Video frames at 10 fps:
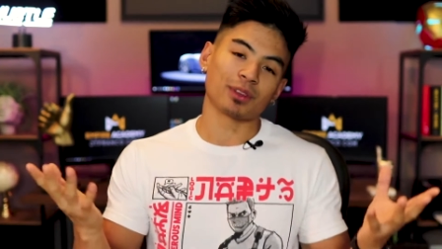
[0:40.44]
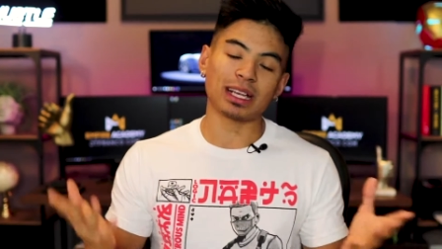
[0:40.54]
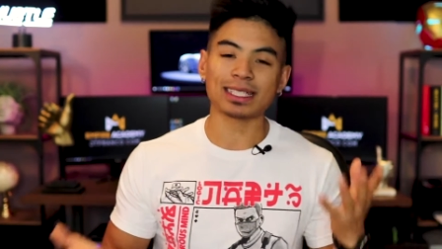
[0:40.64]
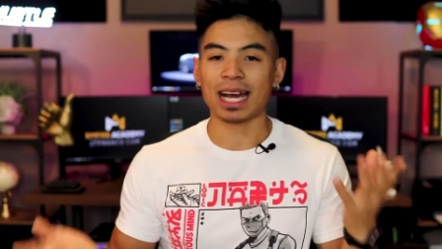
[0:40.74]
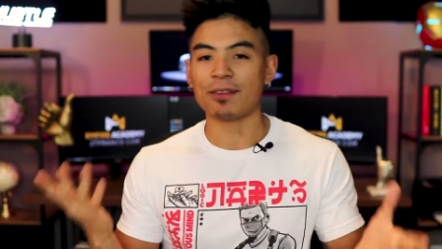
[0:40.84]
there
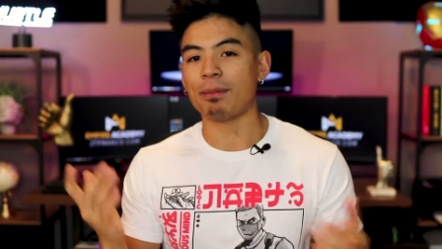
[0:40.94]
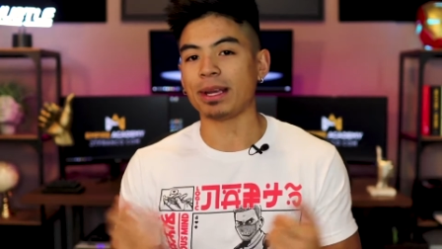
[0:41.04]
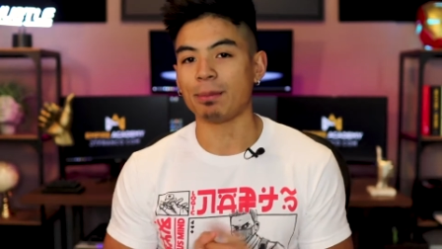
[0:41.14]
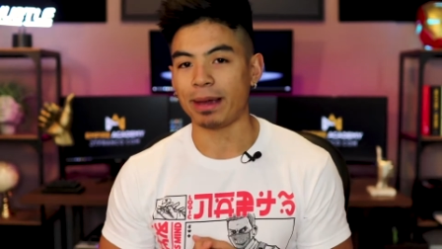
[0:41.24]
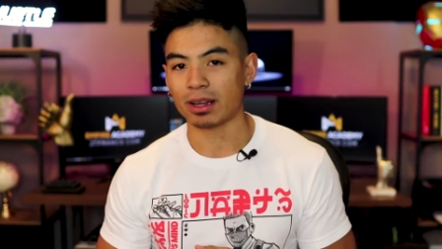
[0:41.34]
is kind of a
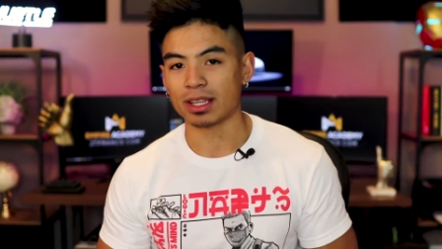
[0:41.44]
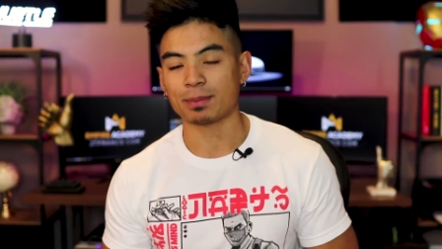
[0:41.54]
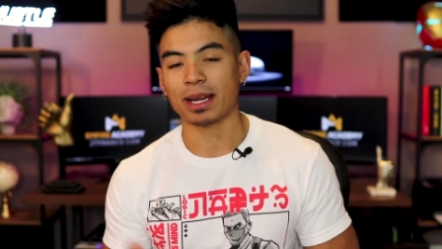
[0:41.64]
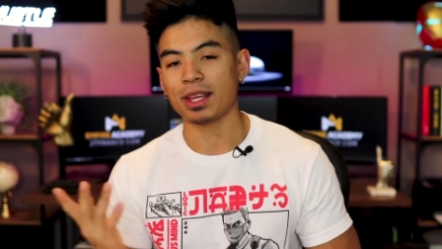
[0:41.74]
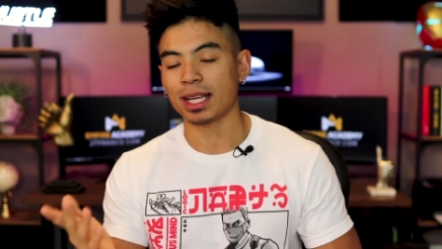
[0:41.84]
big debate on this,
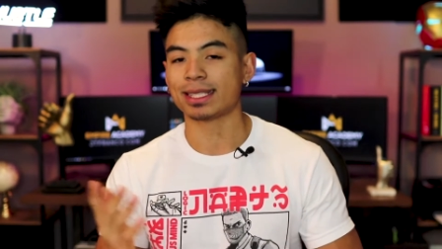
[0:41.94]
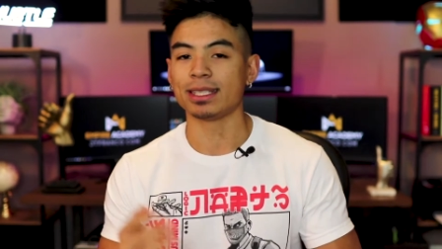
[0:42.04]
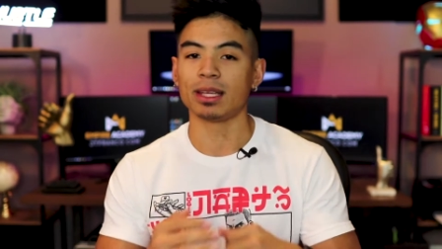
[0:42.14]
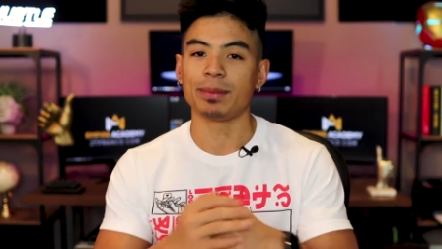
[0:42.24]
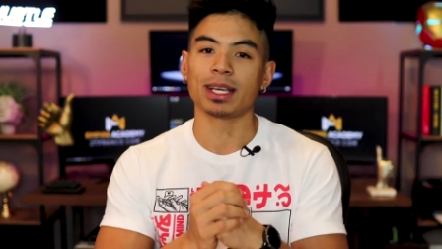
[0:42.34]
but I think it's
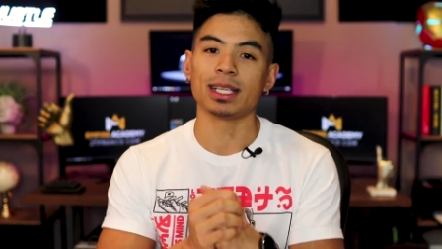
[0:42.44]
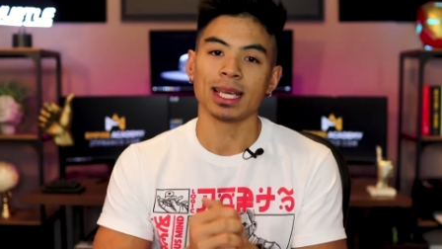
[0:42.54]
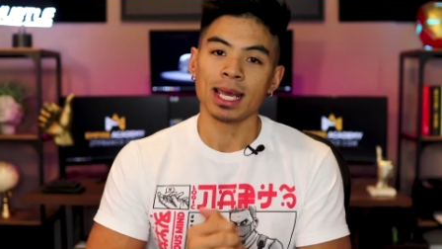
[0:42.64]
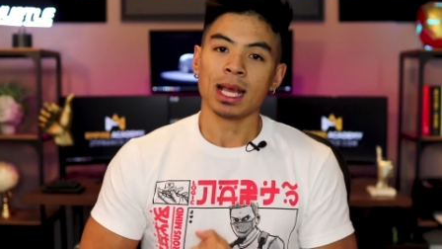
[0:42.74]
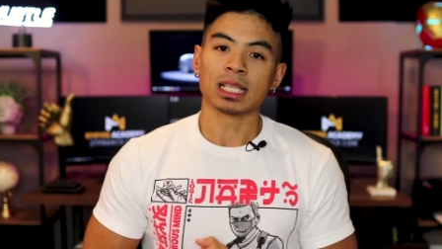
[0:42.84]
silly because
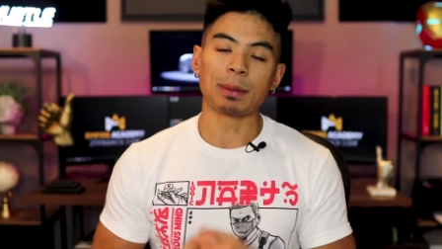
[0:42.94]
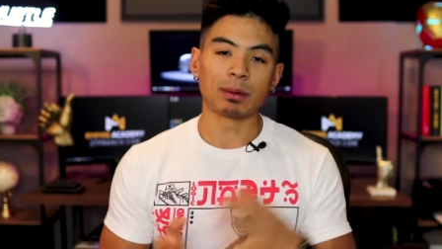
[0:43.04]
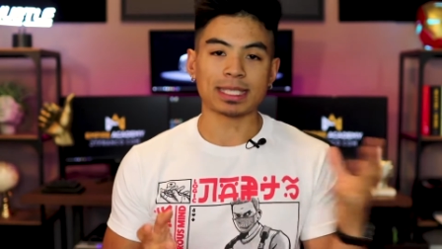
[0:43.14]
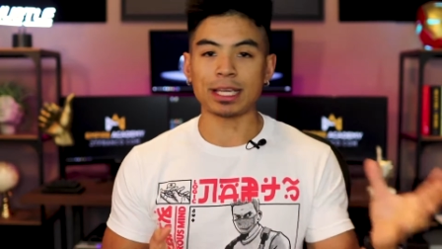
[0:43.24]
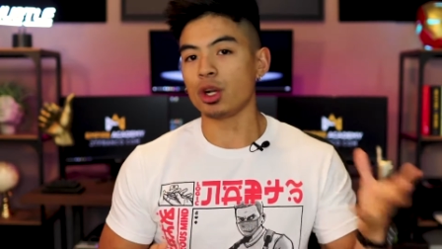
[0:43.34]
some
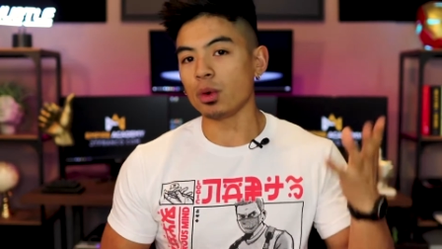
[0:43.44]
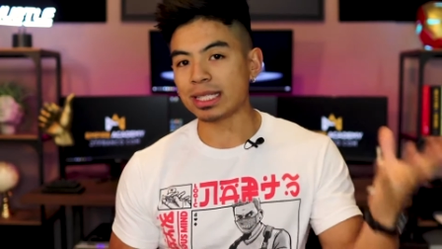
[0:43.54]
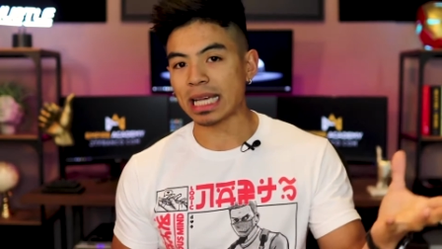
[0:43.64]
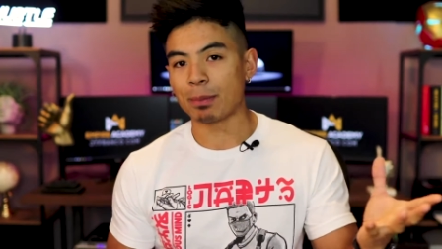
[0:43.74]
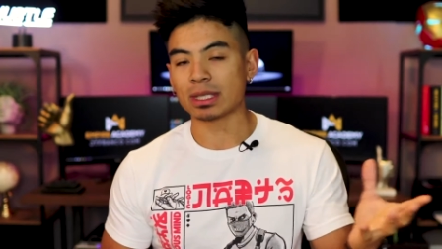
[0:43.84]
people say you don't
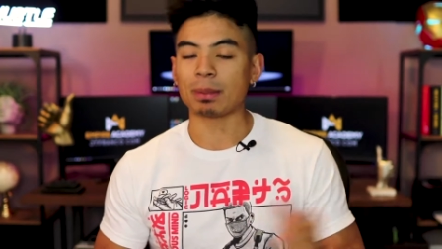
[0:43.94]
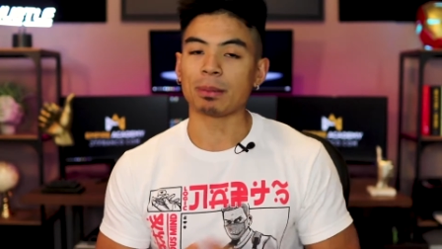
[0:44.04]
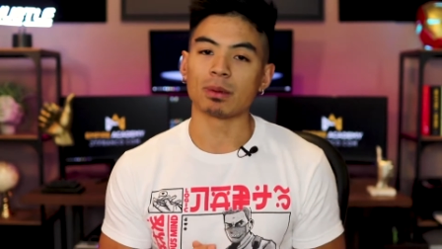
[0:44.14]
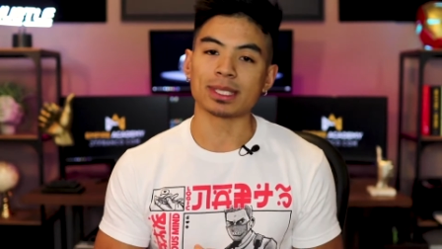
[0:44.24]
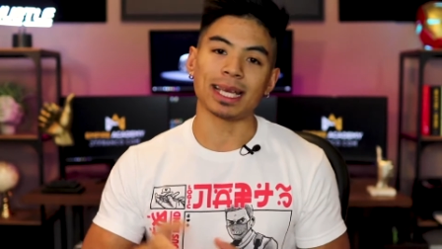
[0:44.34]
need samples, some
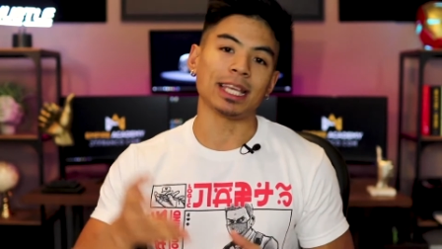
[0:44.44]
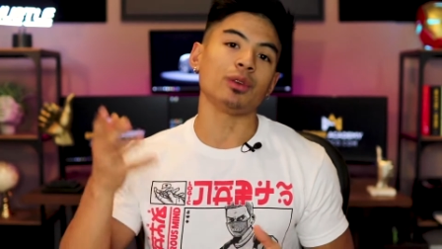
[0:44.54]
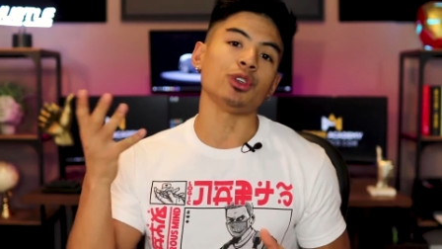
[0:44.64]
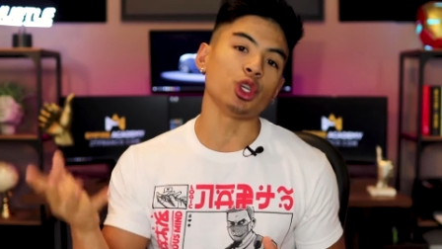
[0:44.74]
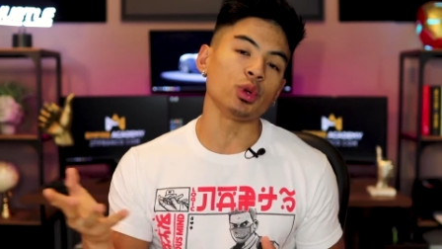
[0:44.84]
people will say
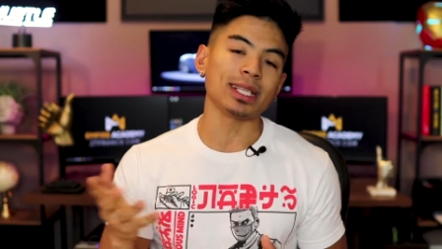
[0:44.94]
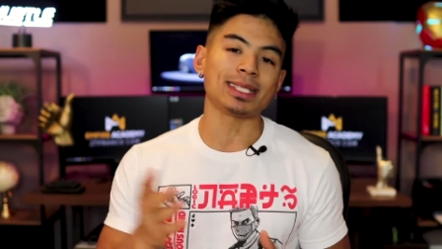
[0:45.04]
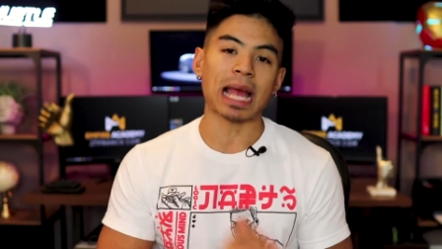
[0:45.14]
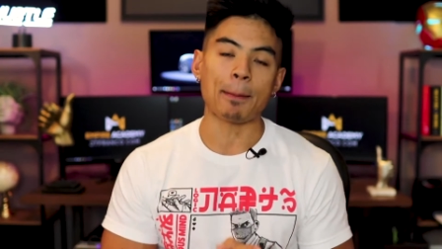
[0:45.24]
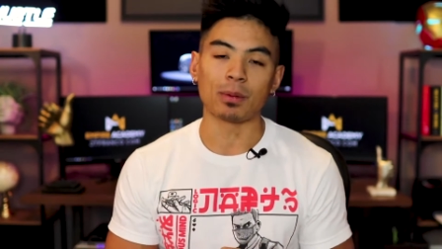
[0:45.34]
you do need
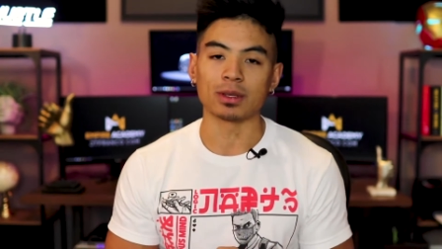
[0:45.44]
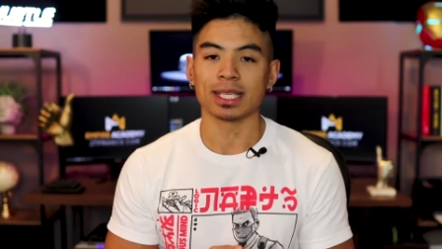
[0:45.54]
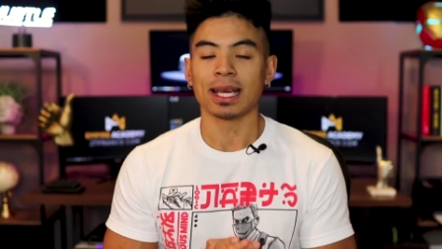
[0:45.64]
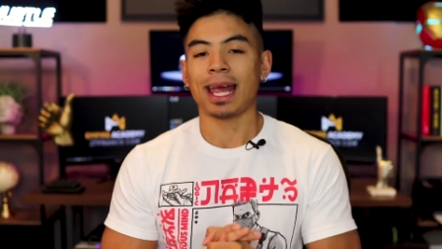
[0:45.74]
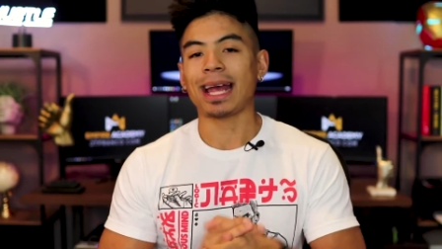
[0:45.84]
samples.
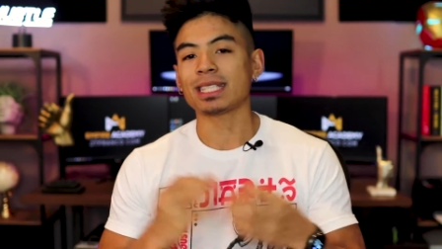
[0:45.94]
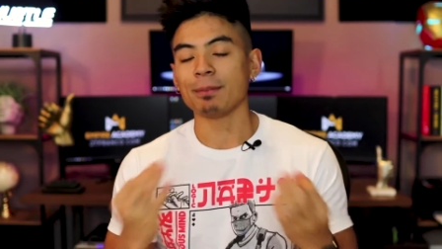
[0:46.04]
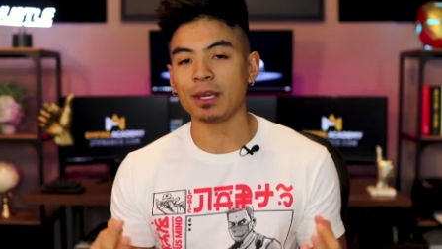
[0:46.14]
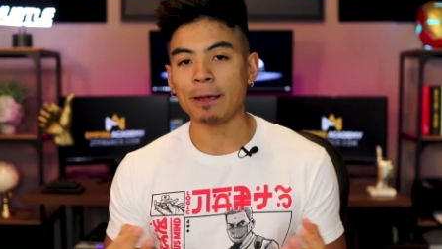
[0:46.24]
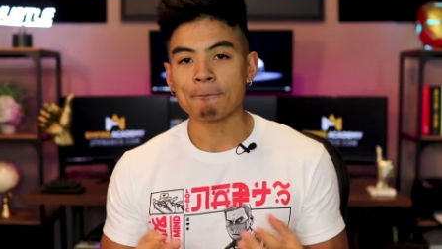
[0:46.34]
And to
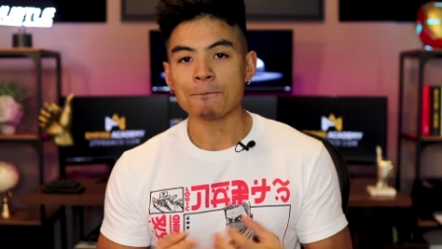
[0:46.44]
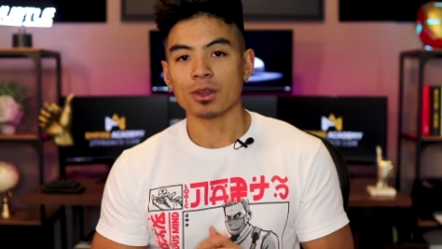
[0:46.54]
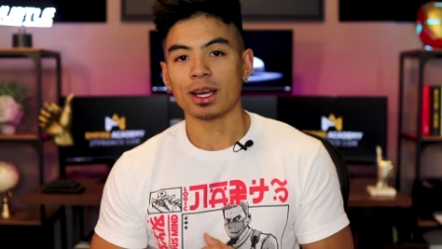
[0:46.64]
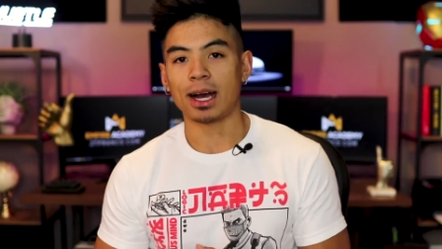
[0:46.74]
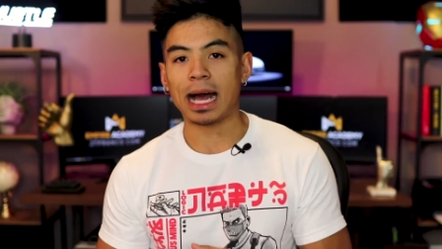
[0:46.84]
me,
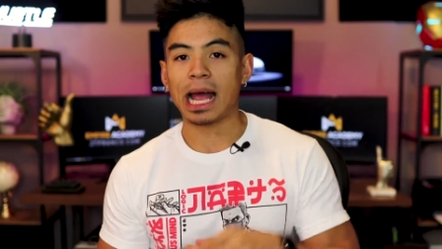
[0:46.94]
uh,